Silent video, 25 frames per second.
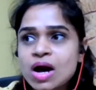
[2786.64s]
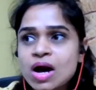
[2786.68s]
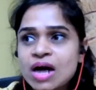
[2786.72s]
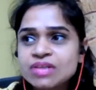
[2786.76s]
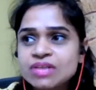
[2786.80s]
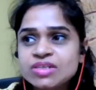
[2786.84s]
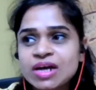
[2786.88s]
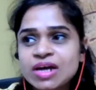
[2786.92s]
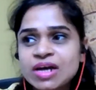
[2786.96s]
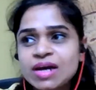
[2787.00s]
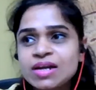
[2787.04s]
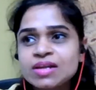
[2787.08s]

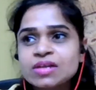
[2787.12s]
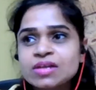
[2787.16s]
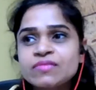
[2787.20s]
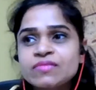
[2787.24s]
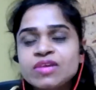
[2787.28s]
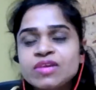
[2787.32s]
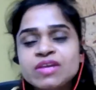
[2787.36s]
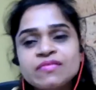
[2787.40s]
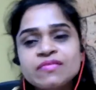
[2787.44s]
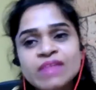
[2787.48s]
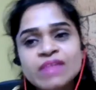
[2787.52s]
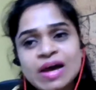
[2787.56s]
agile is a
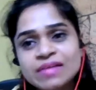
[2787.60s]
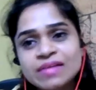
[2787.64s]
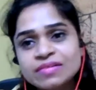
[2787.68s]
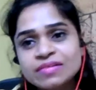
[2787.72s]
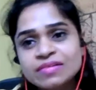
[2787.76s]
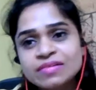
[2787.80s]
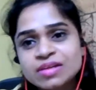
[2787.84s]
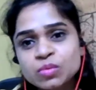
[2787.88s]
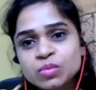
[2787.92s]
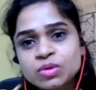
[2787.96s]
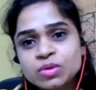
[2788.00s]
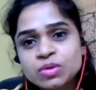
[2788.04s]
very
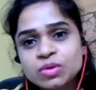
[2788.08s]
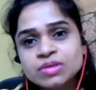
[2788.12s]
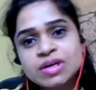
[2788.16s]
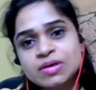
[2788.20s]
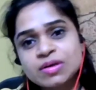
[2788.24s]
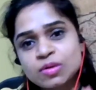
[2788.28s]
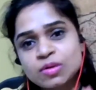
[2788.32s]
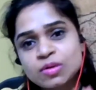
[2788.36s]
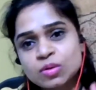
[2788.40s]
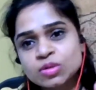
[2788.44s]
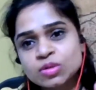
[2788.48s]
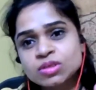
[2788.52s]
fancy word
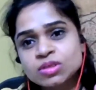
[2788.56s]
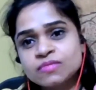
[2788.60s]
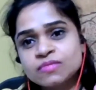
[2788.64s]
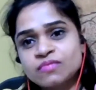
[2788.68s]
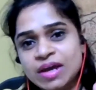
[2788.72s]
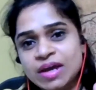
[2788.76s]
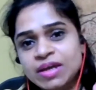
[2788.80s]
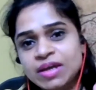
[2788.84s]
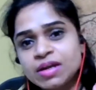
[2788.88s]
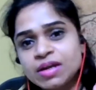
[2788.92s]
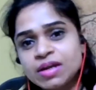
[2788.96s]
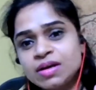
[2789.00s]
that looks
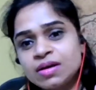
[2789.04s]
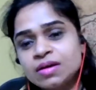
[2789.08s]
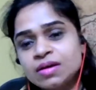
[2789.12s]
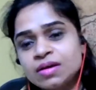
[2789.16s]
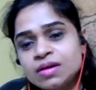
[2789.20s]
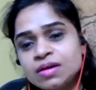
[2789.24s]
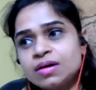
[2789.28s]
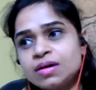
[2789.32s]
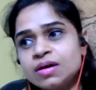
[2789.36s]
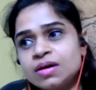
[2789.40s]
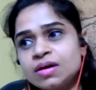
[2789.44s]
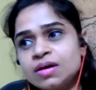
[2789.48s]
fine,
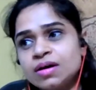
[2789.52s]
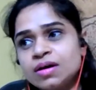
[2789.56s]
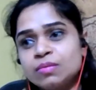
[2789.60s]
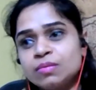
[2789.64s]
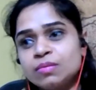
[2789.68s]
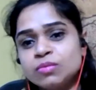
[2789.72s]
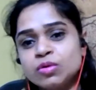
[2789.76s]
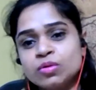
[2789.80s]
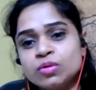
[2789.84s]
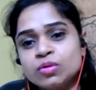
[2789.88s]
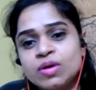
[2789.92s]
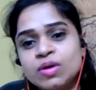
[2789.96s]

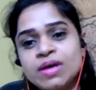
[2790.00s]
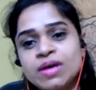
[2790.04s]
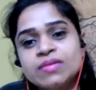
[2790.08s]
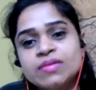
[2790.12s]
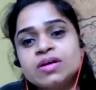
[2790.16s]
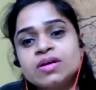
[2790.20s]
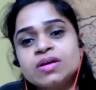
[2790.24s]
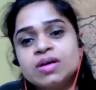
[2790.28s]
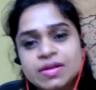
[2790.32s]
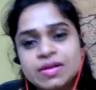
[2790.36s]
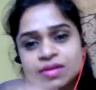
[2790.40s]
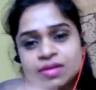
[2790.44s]
as
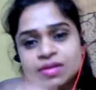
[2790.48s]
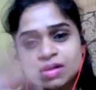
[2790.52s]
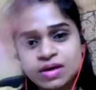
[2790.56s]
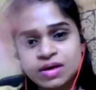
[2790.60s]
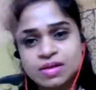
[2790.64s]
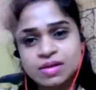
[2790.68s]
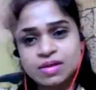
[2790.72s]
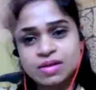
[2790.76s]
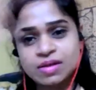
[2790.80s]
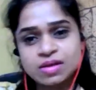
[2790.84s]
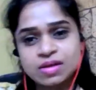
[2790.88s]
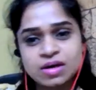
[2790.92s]
a
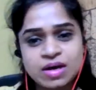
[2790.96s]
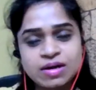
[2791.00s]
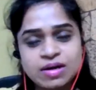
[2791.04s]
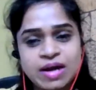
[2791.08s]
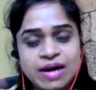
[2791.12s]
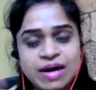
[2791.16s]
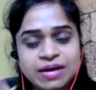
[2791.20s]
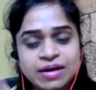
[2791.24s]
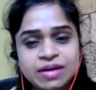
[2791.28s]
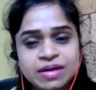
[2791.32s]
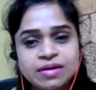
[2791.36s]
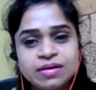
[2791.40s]

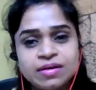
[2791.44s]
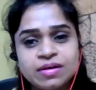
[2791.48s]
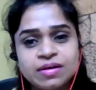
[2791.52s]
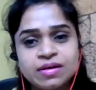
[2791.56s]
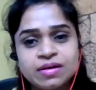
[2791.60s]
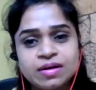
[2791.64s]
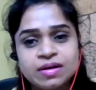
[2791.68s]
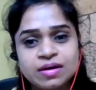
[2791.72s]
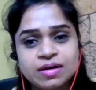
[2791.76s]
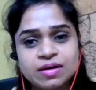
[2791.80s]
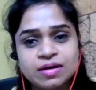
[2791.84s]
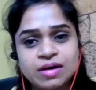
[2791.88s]
at
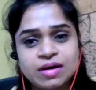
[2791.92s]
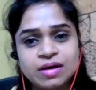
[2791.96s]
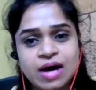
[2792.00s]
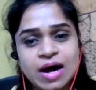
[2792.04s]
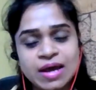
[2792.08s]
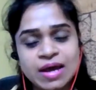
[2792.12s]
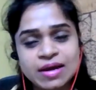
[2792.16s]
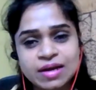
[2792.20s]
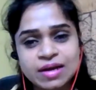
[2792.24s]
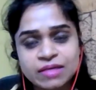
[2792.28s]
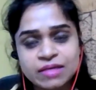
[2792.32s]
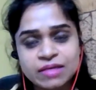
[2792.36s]
an
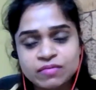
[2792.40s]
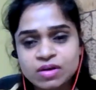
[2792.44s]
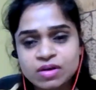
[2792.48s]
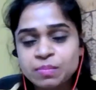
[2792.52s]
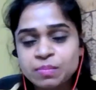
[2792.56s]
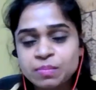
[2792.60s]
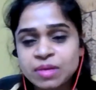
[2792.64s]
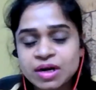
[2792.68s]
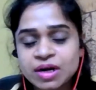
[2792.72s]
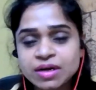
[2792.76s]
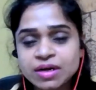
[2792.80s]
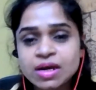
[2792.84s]
high
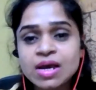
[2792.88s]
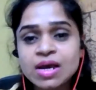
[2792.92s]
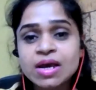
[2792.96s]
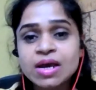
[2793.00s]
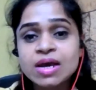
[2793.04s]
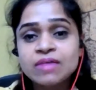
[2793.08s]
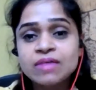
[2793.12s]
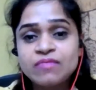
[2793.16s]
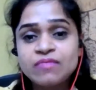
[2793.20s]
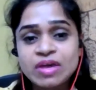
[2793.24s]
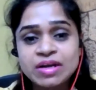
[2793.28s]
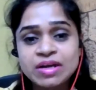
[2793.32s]
level, but
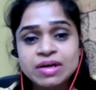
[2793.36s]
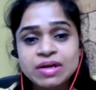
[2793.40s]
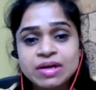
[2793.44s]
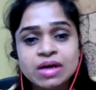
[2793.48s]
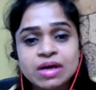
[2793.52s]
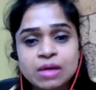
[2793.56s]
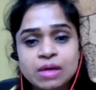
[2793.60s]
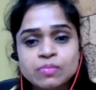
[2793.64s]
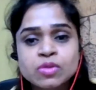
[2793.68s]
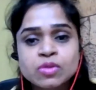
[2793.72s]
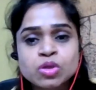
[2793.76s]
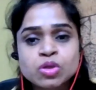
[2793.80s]
when it
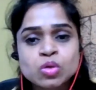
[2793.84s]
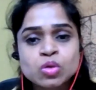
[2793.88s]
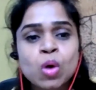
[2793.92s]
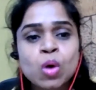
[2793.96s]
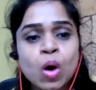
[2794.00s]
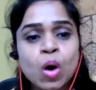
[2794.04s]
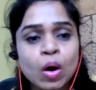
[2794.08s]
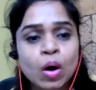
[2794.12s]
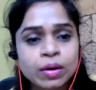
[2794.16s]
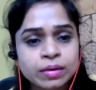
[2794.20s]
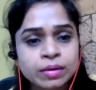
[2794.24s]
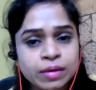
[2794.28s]
comes to
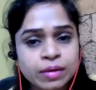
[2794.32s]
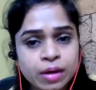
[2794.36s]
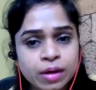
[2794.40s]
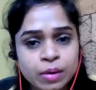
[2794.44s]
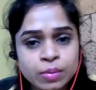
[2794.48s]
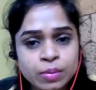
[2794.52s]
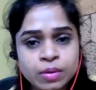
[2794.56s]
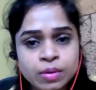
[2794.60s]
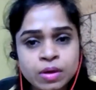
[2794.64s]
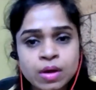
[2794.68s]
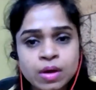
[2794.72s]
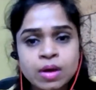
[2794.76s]
on
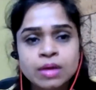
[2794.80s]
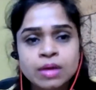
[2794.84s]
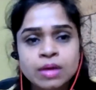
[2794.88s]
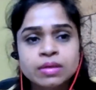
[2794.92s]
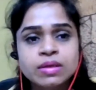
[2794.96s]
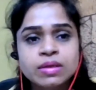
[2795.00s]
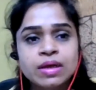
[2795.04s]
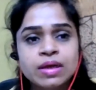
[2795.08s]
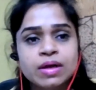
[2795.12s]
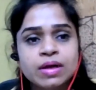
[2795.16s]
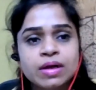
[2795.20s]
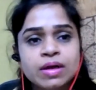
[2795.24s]
ground,
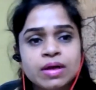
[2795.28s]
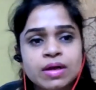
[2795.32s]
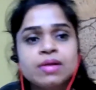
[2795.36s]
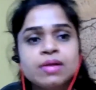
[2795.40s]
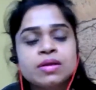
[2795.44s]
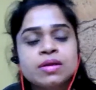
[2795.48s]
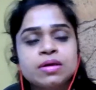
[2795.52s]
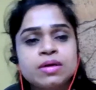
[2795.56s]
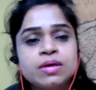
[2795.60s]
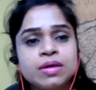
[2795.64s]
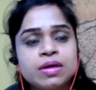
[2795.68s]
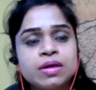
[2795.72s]
there are
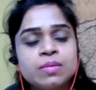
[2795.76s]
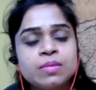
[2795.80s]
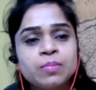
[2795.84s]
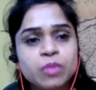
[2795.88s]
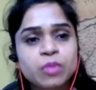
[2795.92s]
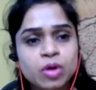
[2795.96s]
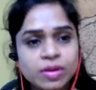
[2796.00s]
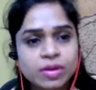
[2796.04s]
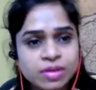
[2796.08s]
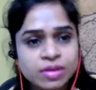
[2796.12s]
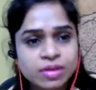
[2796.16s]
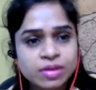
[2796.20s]
certain
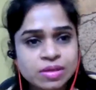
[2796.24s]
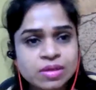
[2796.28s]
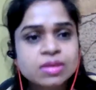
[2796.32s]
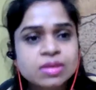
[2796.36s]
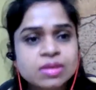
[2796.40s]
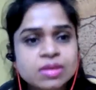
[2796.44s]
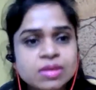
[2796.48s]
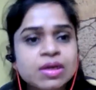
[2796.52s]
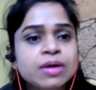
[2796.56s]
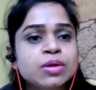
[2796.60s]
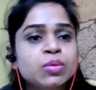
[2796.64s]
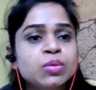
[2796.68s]

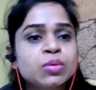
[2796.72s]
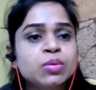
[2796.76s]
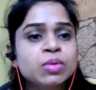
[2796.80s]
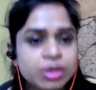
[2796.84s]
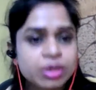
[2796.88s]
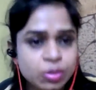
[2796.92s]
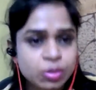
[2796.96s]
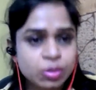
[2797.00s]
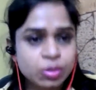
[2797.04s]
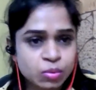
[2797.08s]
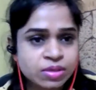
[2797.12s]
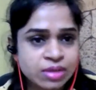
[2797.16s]
processes that you
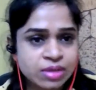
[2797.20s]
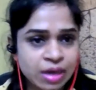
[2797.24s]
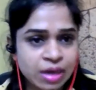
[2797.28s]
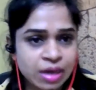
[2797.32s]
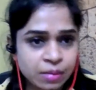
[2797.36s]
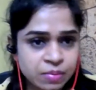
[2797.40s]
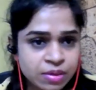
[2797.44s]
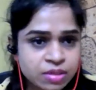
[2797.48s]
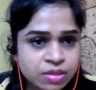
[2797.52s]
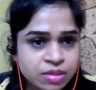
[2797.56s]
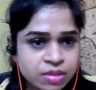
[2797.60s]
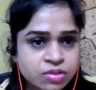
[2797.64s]
need to
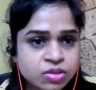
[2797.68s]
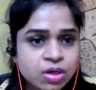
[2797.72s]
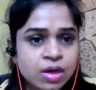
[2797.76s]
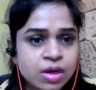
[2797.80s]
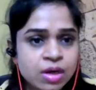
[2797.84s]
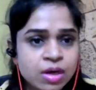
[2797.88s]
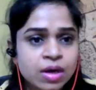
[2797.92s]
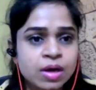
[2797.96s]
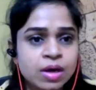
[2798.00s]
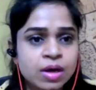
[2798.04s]
establish